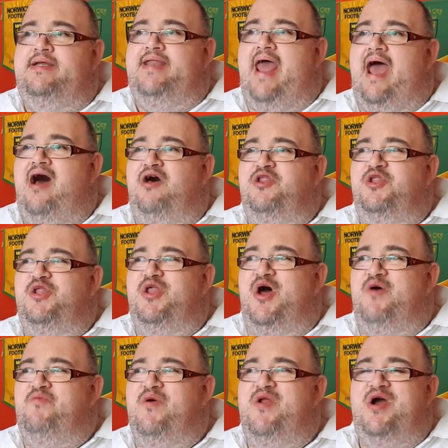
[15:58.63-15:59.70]
Now,
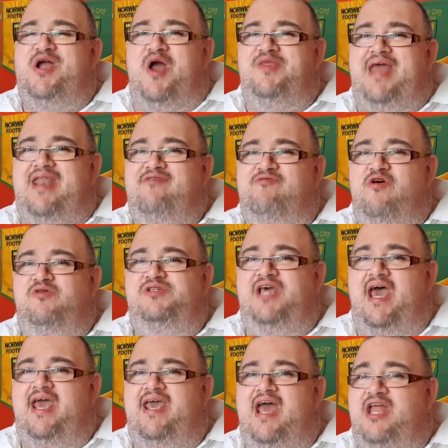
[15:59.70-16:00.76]
when I go down the
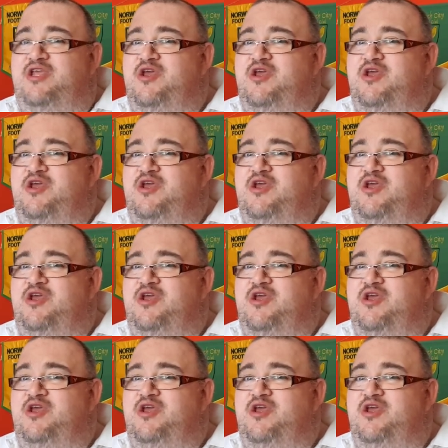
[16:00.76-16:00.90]
Royalty,